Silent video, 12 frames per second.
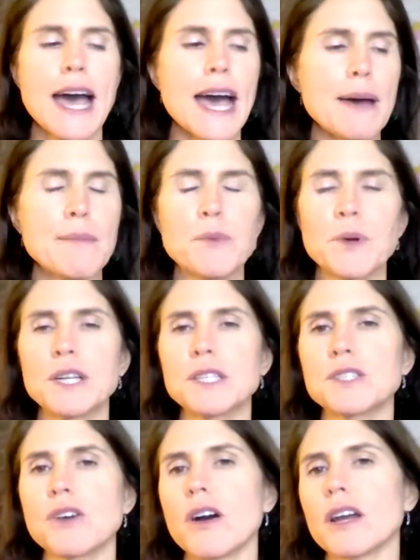Um, we're going
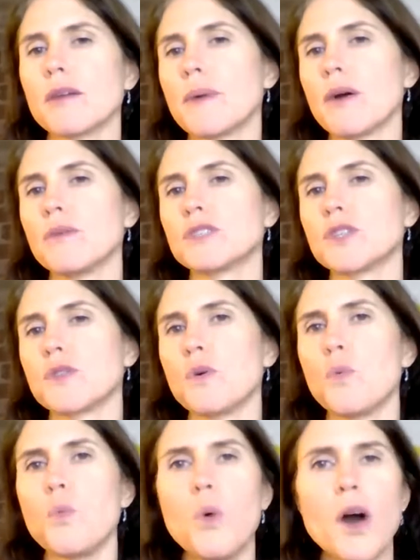to talk about the
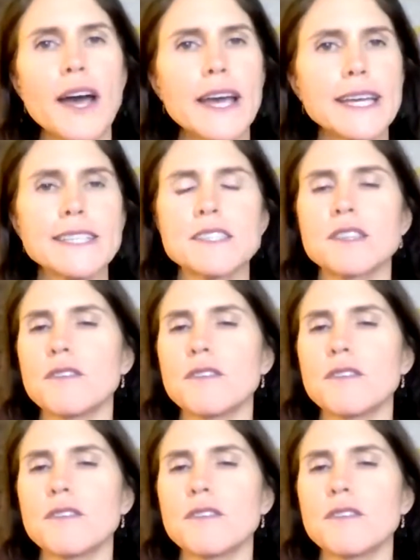wines,